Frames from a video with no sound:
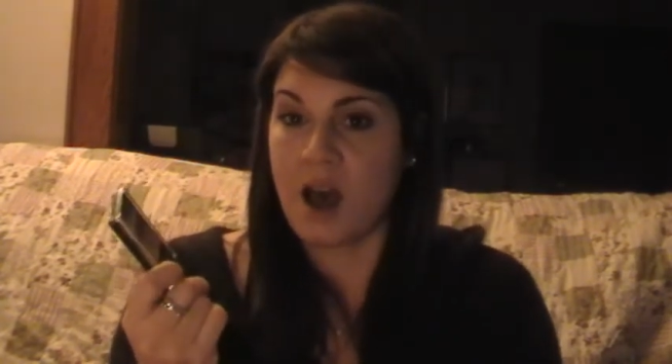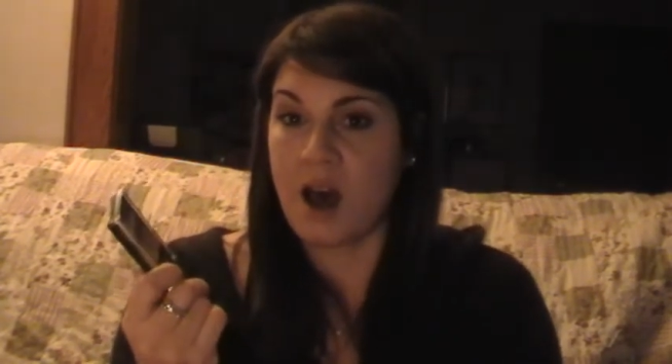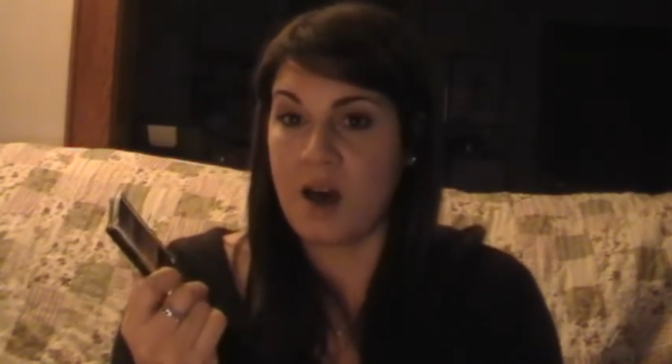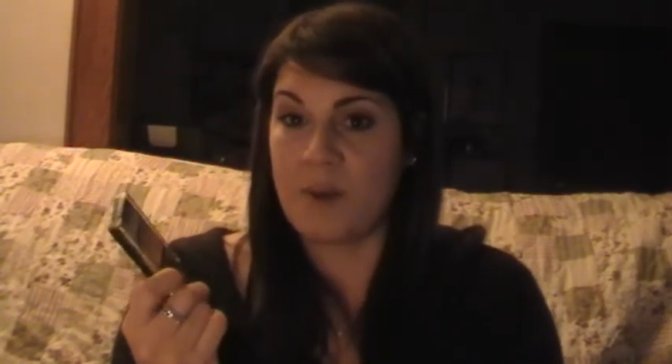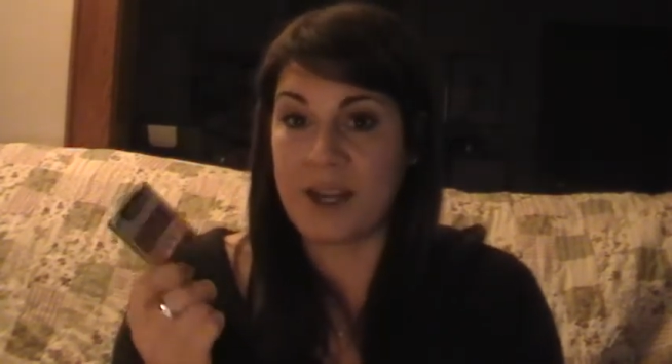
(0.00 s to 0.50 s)

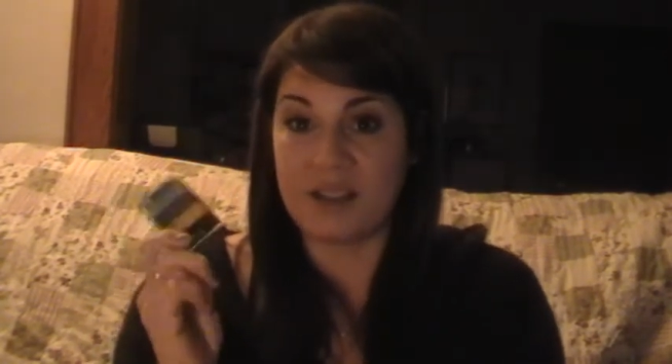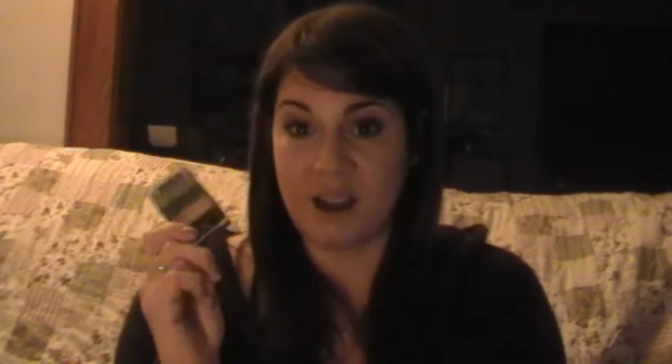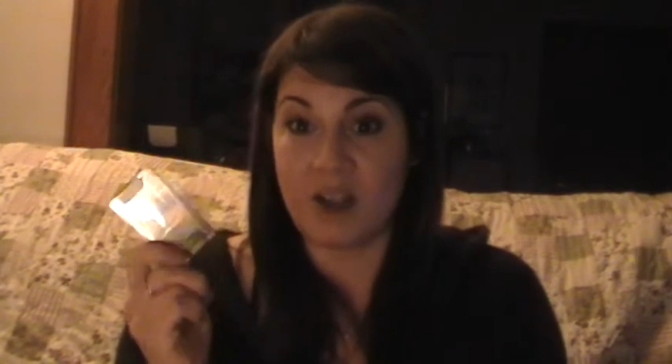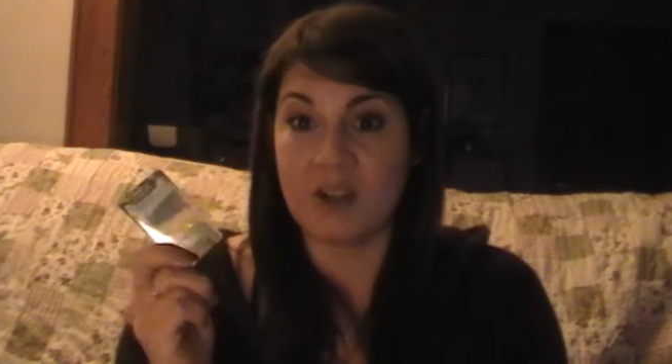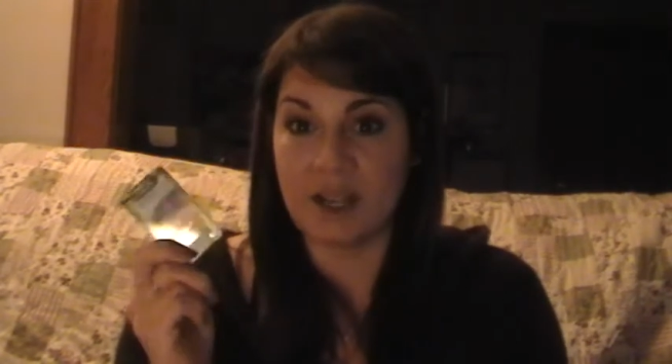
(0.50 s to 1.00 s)
um, at
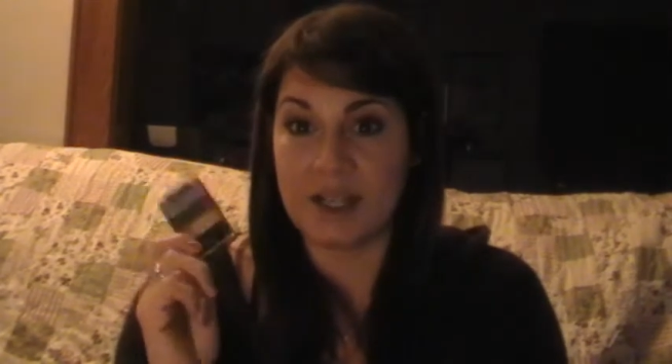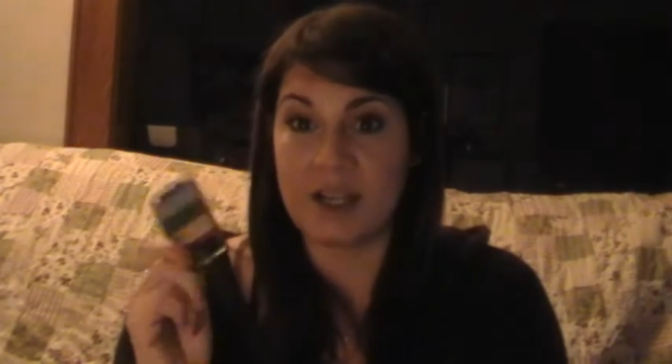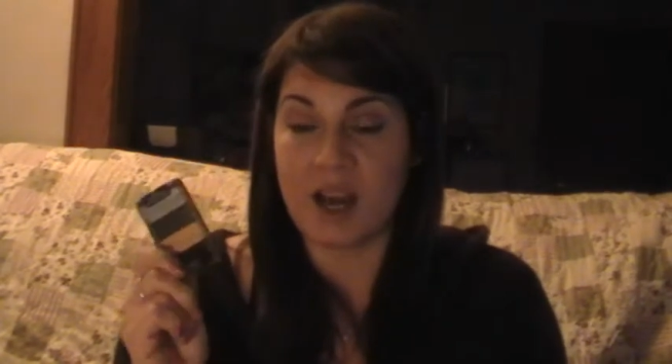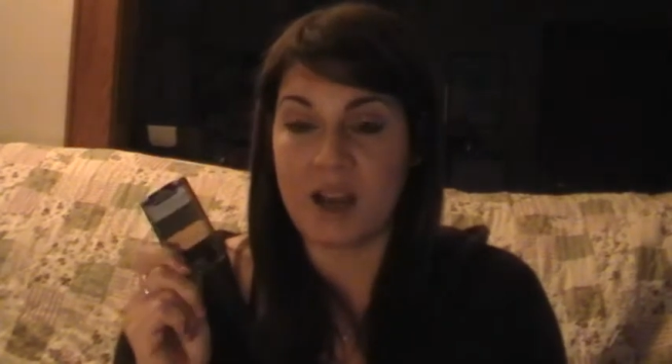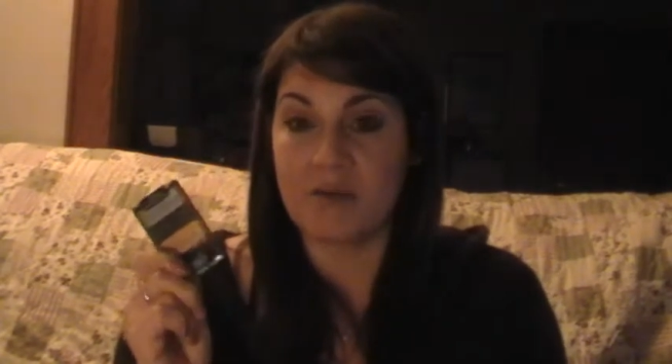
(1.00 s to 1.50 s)

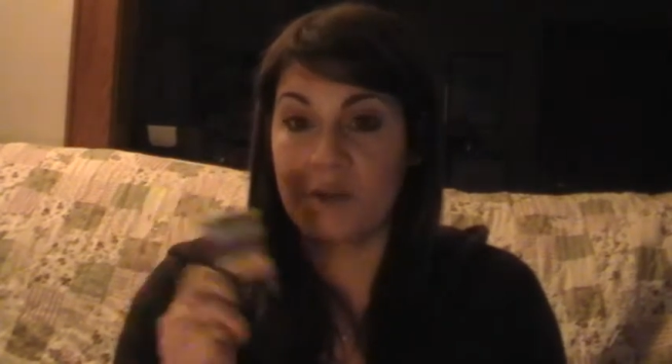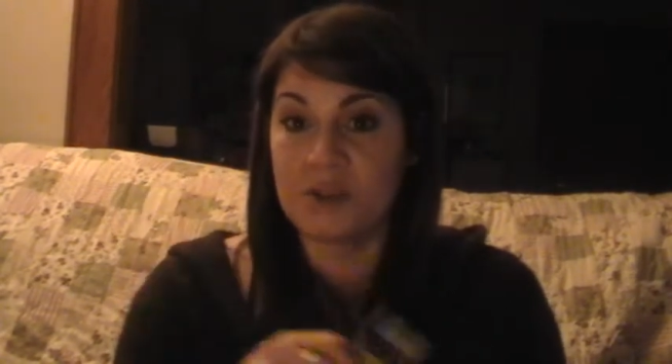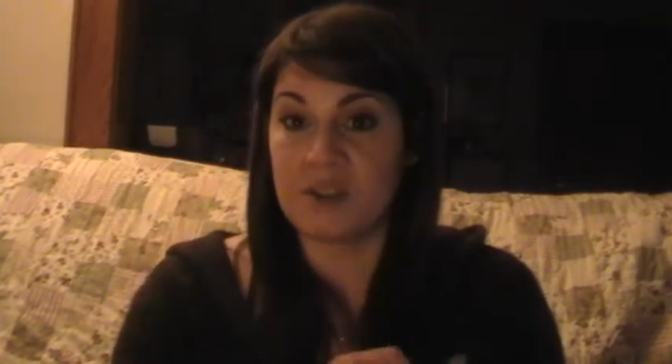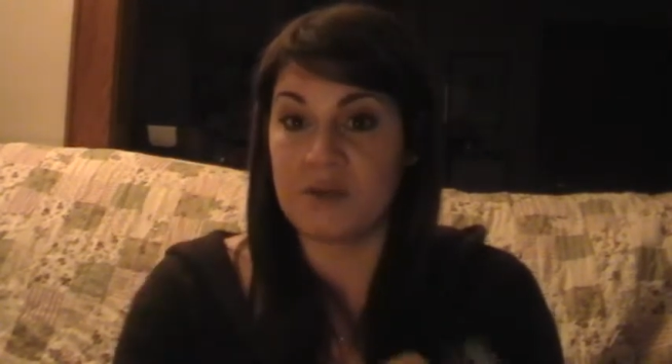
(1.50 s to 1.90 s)
$1.99 versus